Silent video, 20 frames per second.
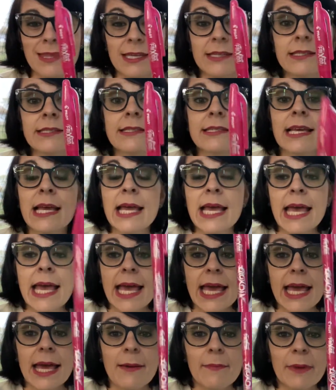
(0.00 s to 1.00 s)
This,
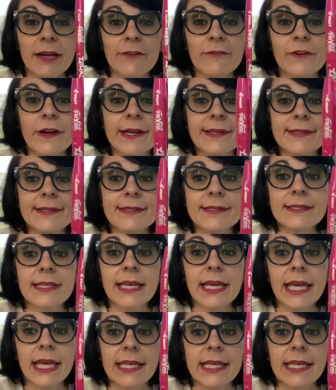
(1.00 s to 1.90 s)
my friends,